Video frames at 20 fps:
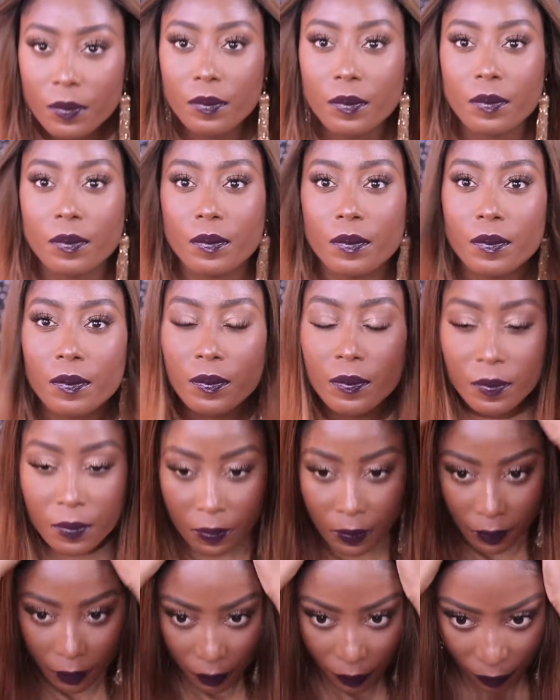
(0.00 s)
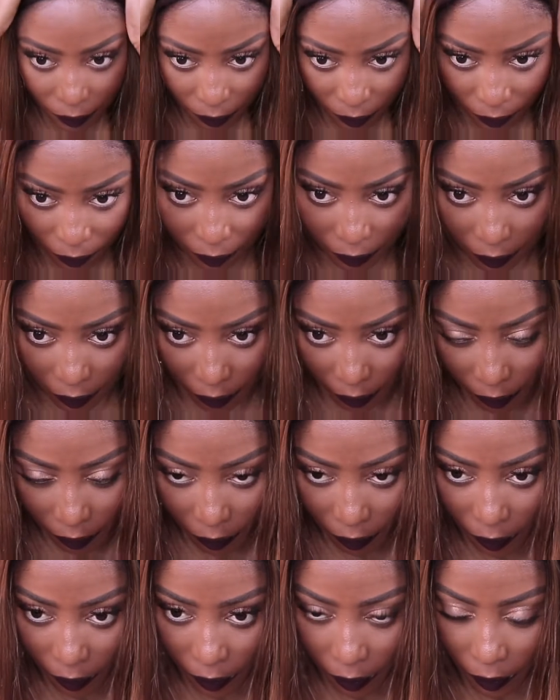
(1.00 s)

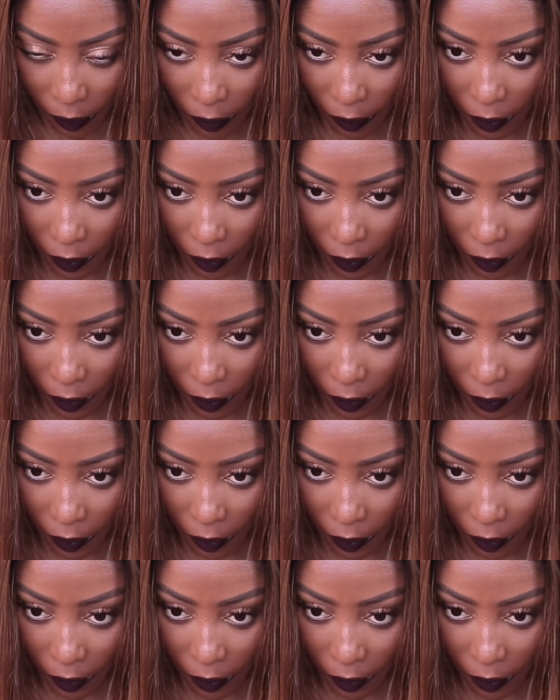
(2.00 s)
[no speech]